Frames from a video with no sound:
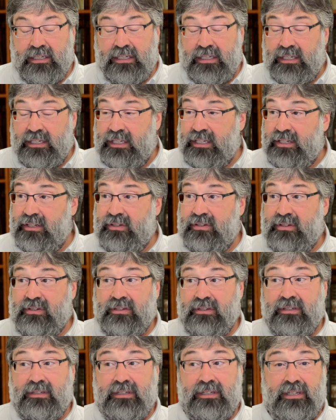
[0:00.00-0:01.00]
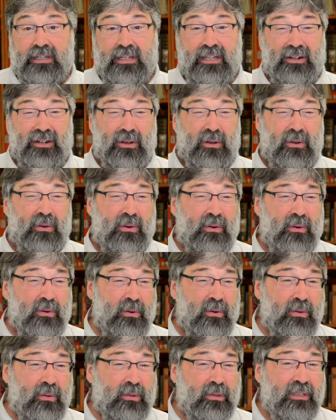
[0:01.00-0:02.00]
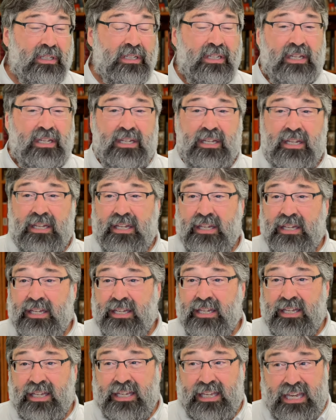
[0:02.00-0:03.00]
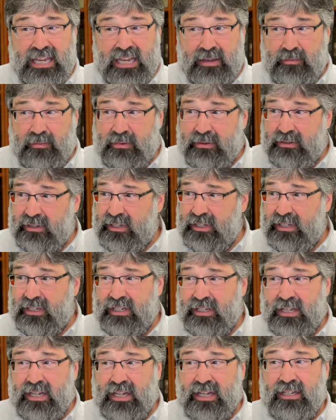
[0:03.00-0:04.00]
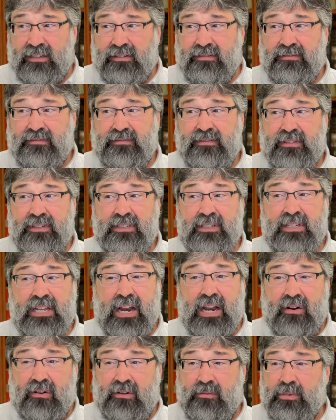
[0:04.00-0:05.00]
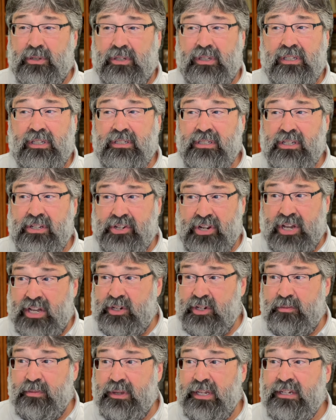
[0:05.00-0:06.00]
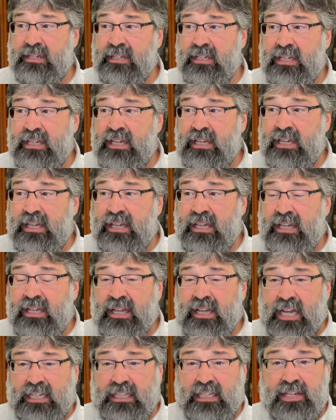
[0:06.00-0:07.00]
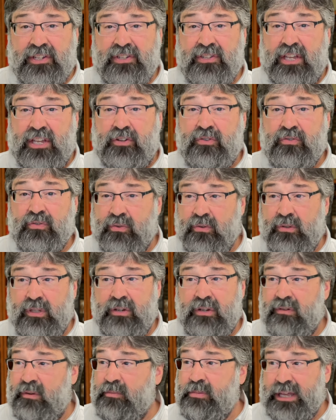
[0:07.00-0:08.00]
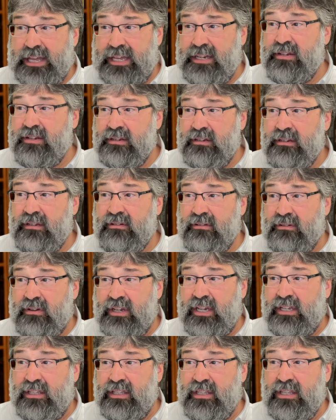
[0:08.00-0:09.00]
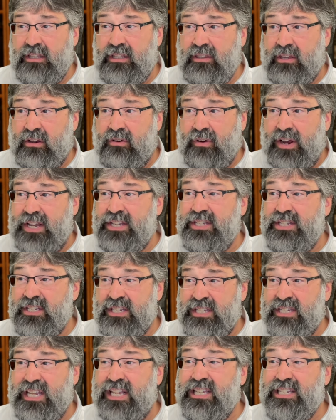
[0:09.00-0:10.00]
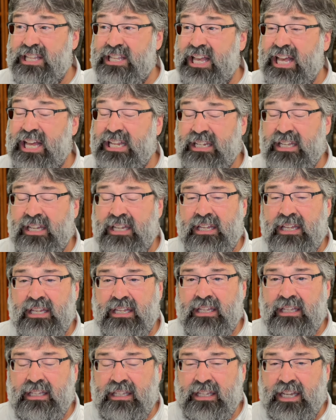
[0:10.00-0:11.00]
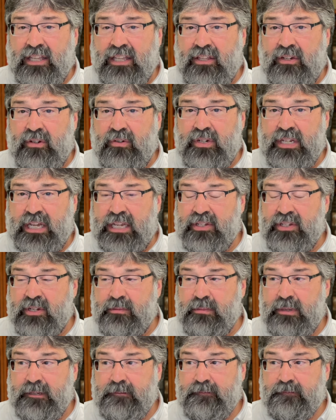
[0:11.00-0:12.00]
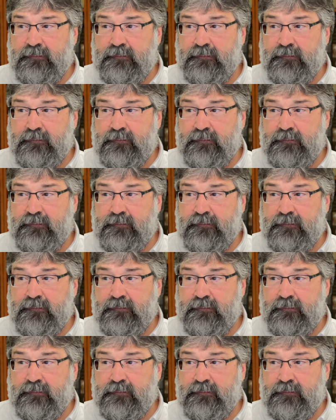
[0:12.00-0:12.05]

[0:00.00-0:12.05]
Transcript: is in a whole heap of terrible judgment unless they truly repent right? The Christ says that in the New Testament.